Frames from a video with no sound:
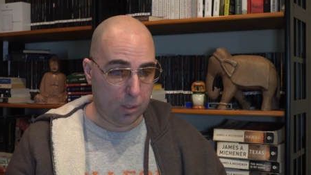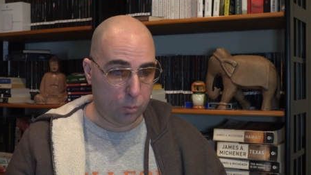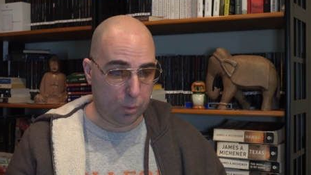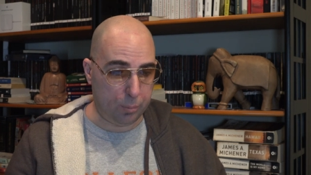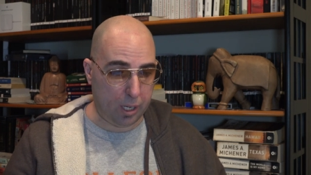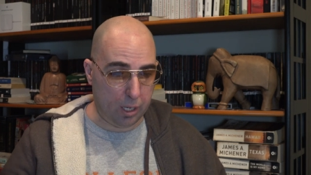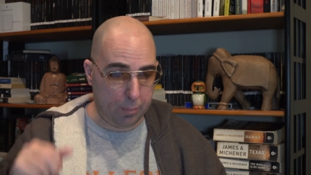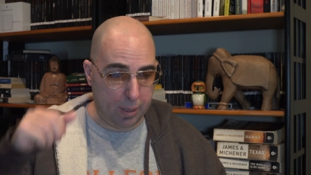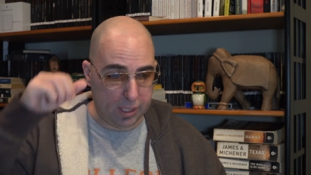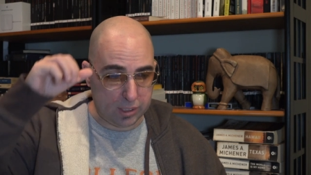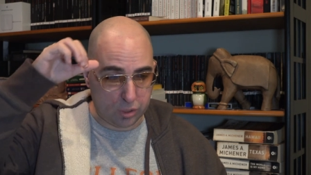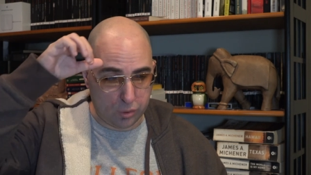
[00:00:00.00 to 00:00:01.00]
When
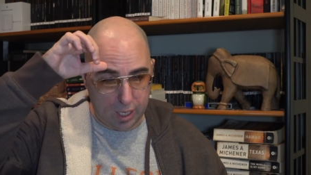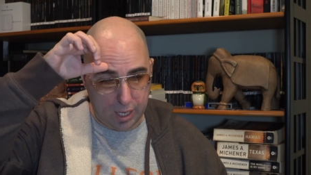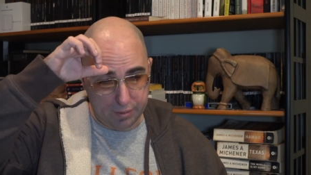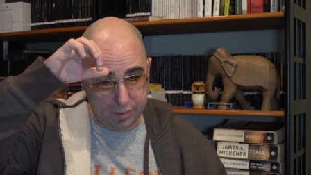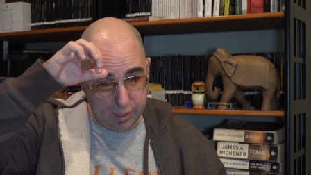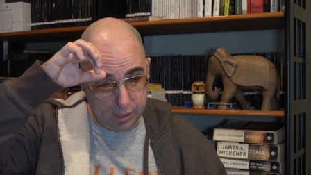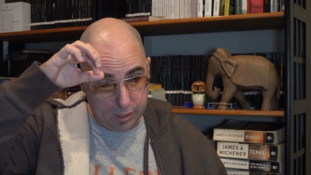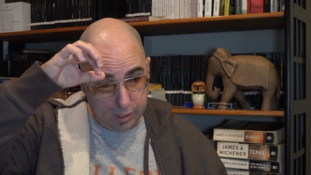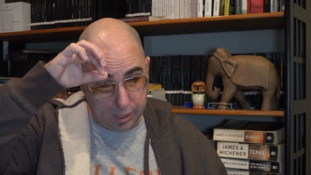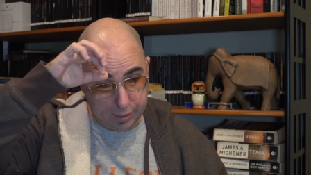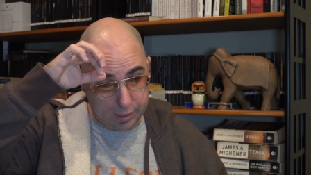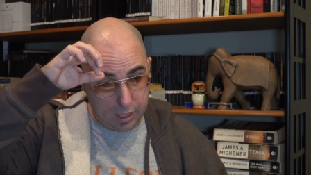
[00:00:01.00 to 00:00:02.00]
paramedics arrived
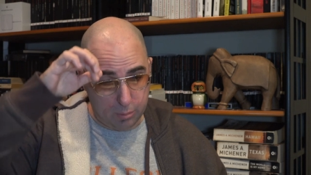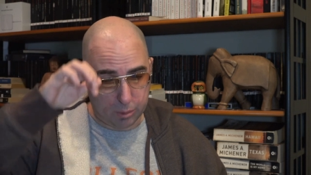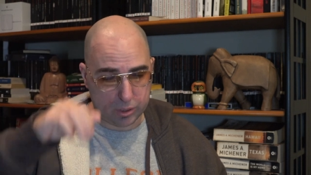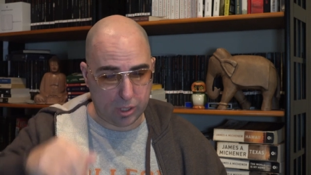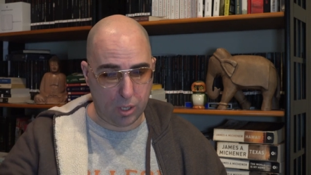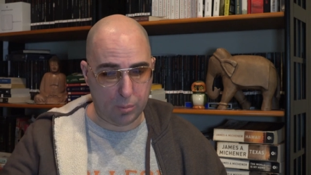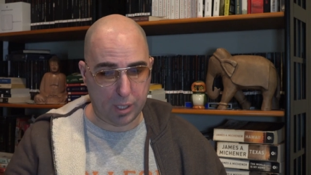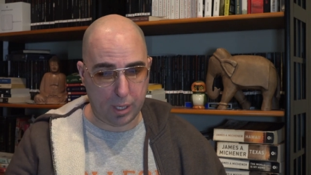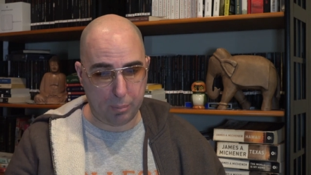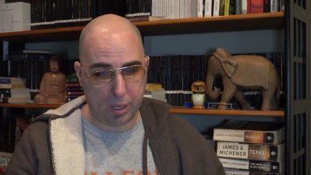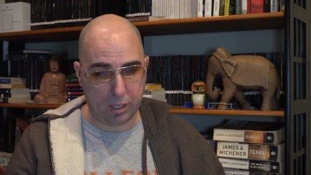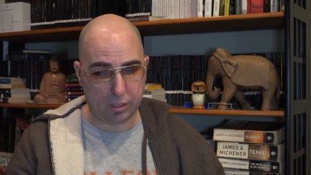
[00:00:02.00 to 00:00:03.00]
at the couple's home, they
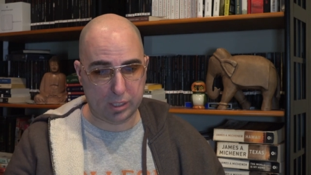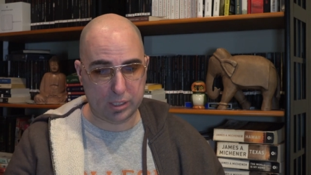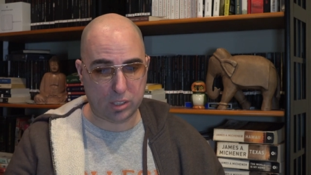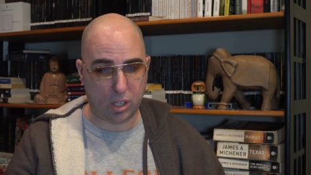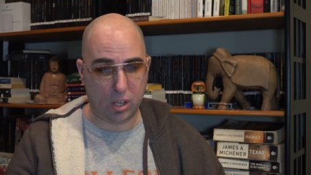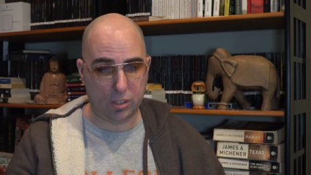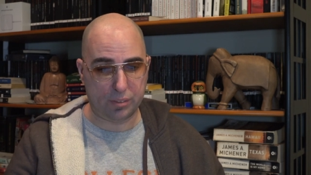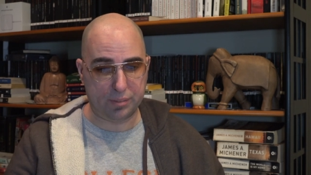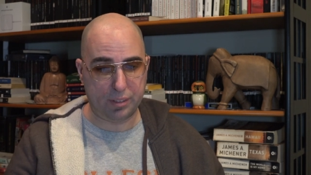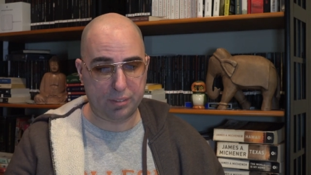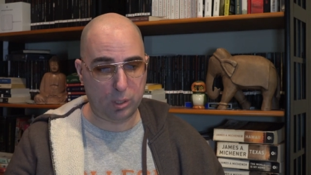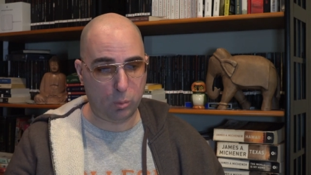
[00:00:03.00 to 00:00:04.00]
apparently saw the
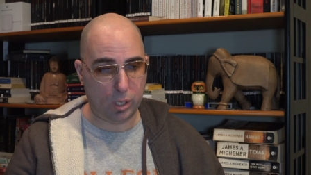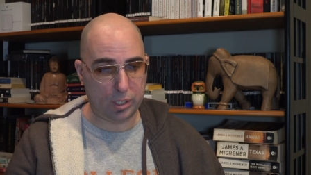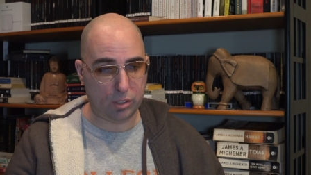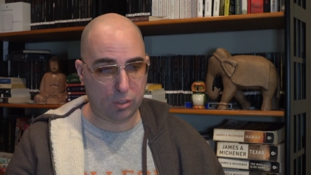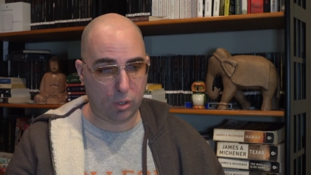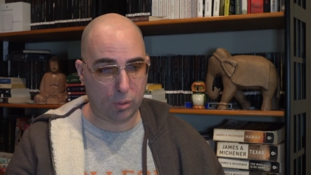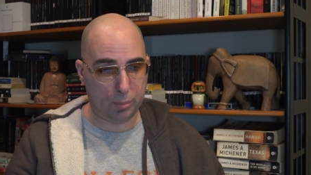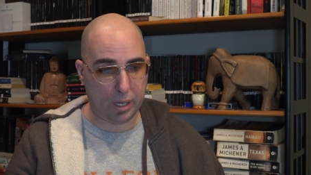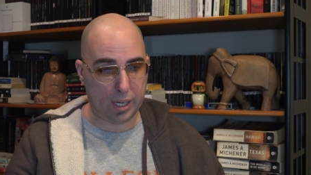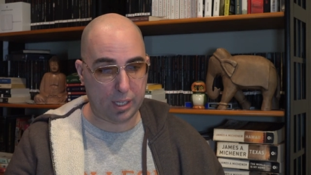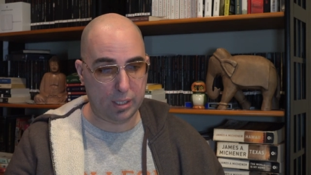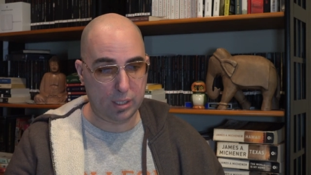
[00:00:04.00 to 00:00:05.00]
51-year-old
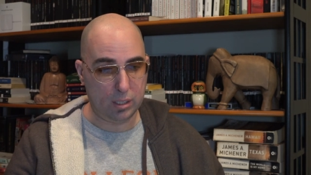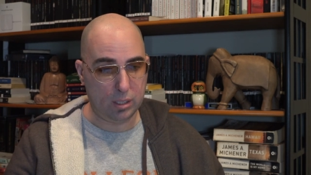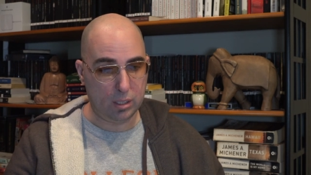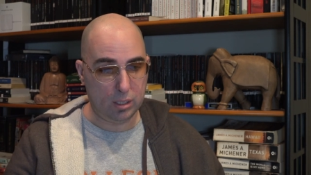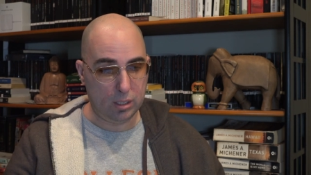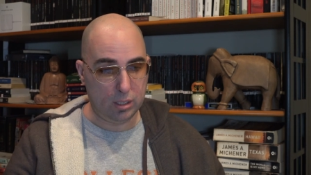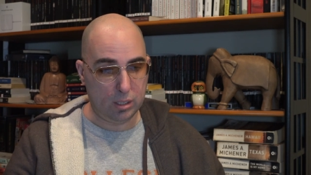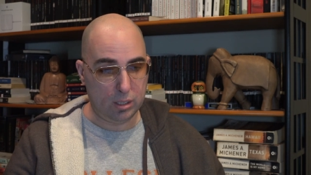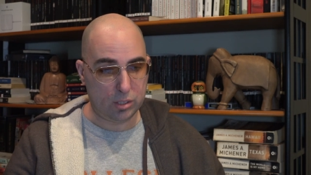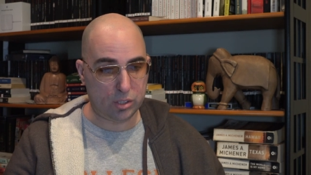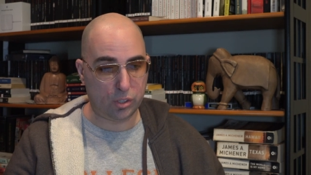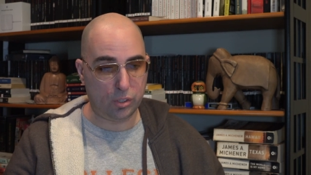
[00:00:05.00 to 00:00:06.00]
man,
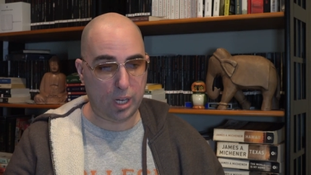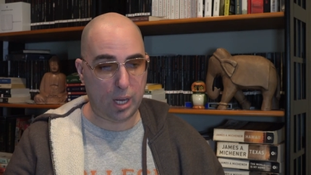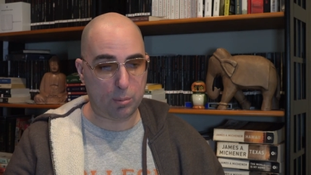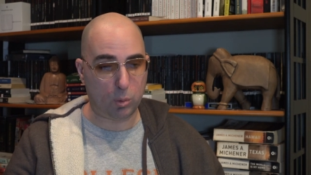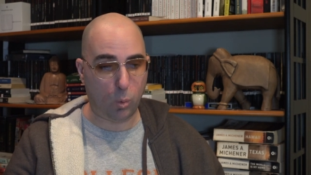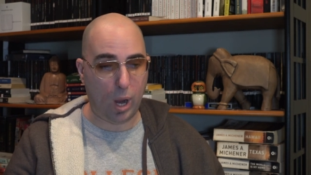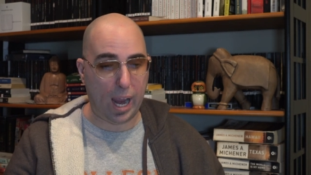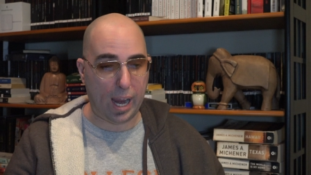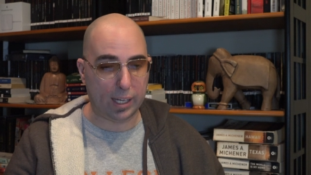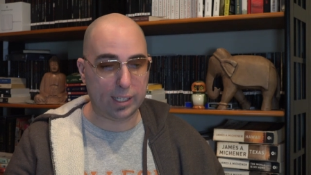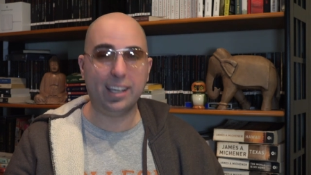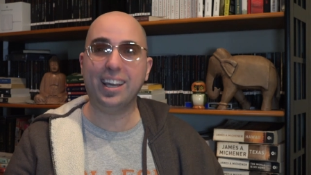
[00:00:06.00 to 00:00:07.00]
surnamed Wang,